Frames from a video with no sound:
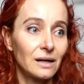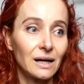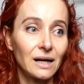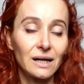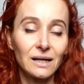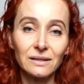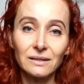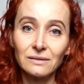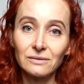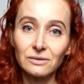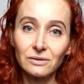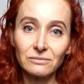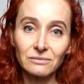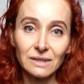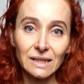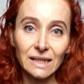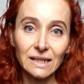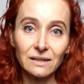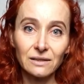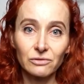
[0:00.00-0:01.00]
I
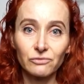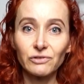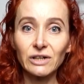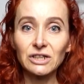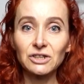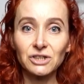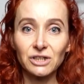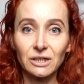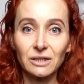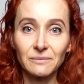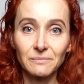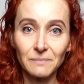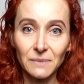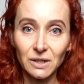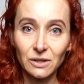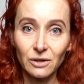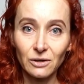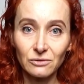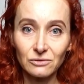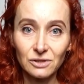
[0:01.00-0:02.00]
don't like rushing
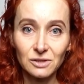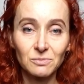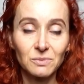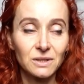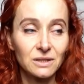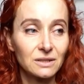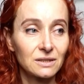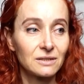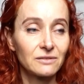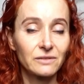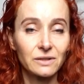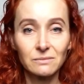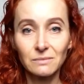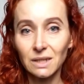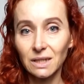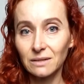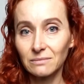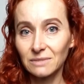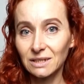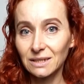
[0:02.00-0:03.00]
my coats because if I
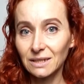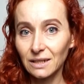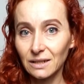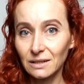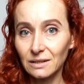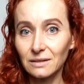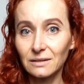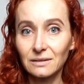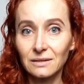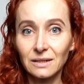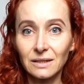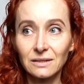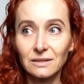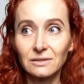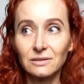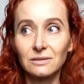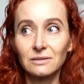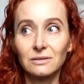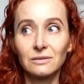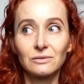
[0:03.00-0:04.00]
make a mistake, it
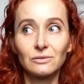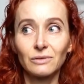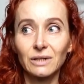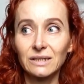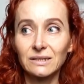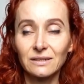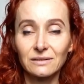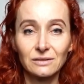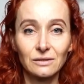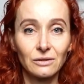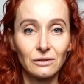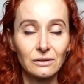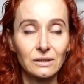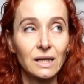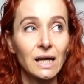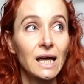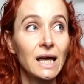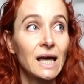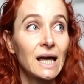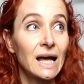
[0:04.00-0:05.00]
takes twice as long.
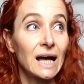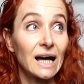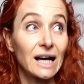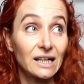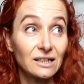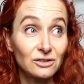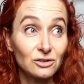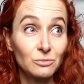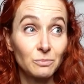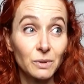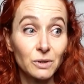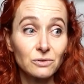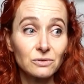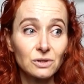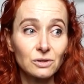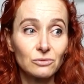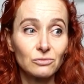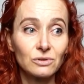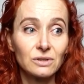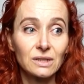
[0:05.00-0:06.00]
I
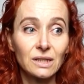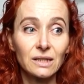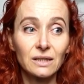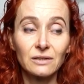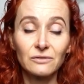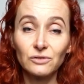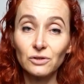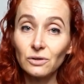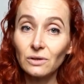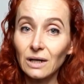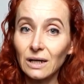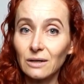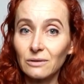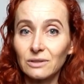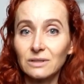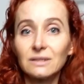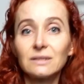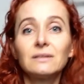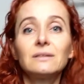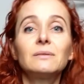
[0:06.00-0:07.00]
suppose it would take a few
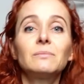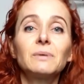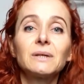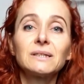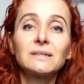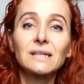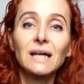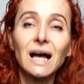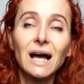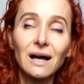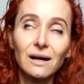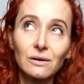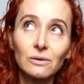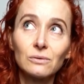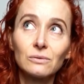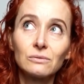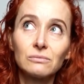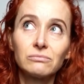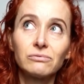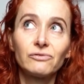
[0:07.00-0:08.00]
hours. It depends
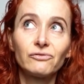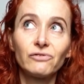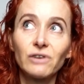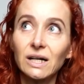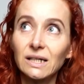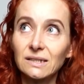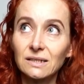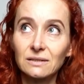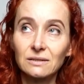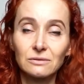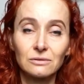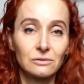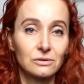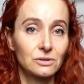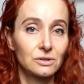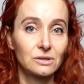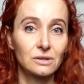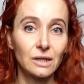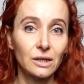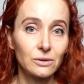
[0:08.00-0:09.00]
how fast or
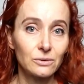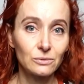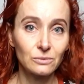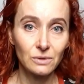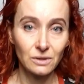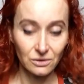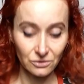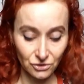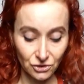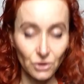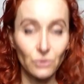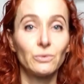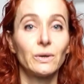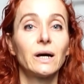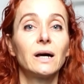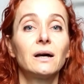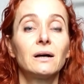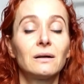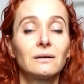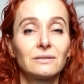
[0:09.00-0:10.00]
slow
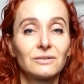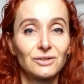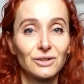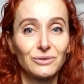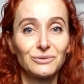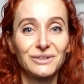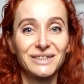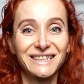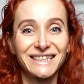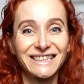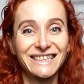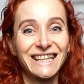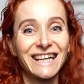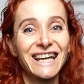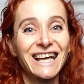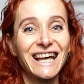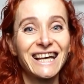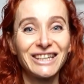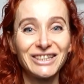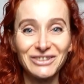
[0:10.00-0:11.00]
sewist
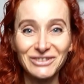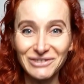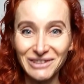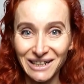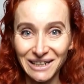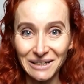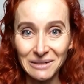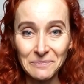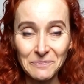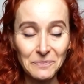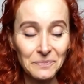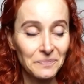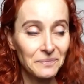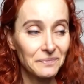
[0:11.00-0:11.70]
you are.